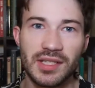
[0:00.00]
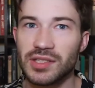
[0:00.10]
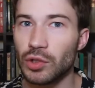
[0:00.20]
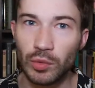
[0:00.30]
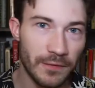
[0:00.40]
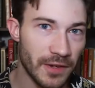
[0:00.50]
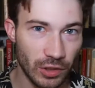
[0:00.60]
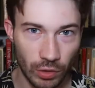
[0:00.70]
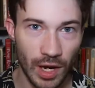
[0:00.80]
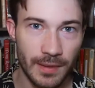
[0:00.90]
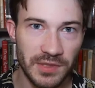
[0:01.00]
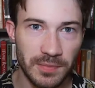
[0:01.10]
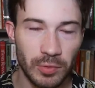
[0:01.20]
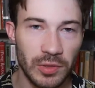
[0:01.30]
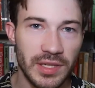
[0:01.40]
his horrific crime
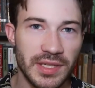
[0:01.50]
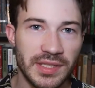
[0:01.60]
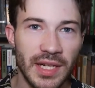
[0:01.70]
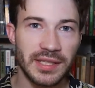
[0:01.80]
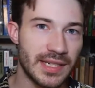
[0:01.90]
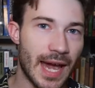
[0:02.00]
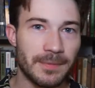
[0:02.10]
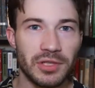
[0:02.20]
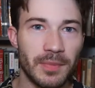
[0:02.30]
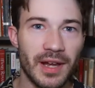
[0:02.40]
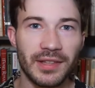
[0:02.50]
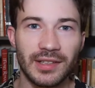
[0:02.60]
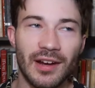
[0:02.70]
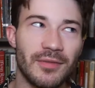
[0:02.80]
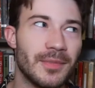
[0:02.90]
sprees, his capture by the
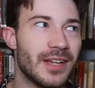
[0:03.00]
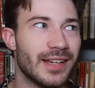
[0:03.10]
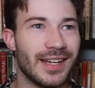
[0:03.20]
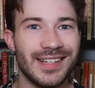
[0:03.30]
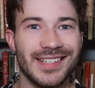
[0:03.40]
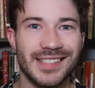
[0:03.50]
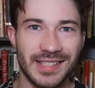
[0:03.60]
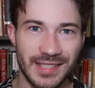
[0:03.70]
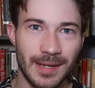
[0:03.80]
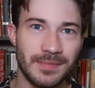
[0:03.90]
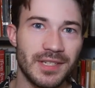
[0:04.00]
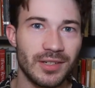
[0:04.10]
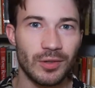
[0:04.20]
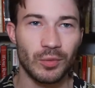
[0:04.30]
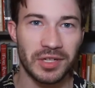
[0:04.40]
government, and his
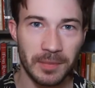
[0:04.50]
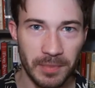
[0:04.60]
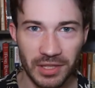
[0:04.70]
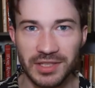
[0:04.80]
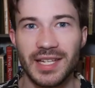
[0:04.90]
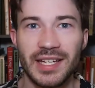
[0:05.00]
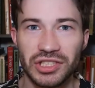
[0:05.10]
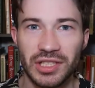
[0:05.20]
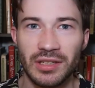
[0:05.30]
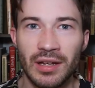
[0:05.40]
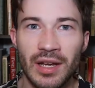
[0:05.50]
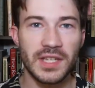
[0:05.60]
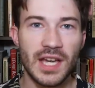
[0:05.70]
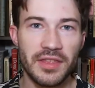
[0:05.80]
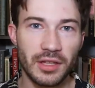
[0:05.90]
attempted rehabilitation
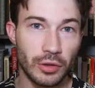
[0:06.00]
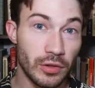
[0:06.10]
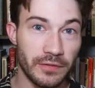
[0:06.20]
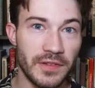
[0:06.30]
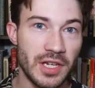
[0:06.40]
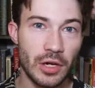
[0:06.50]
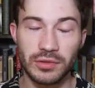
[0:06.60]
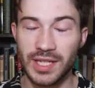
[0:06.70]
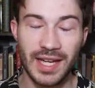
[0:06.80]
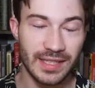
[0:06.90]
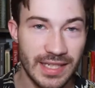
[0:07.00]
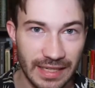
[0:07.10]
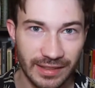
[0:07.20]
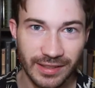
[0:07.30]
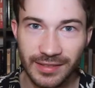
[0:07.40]
via the Ludovico
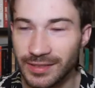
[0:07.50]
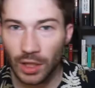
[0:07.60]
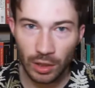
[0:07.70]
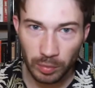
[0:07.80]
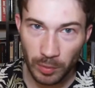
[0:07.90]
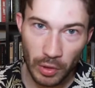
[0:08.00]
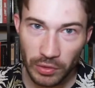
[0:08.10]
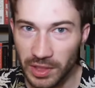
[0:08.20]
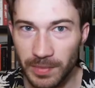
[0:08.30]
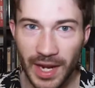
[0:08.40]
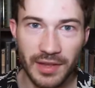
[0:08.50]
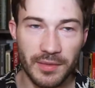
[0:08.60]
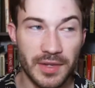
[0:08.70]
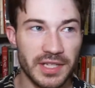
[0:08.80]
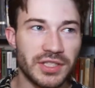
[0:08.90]
technique, all promoted by the
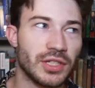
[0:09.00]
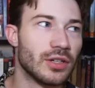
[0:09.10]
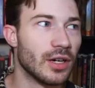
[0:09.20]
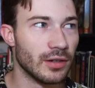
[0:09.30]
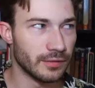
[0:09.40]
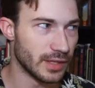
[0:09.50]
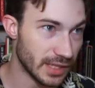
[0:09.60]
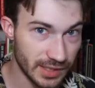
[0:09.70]
Minister of the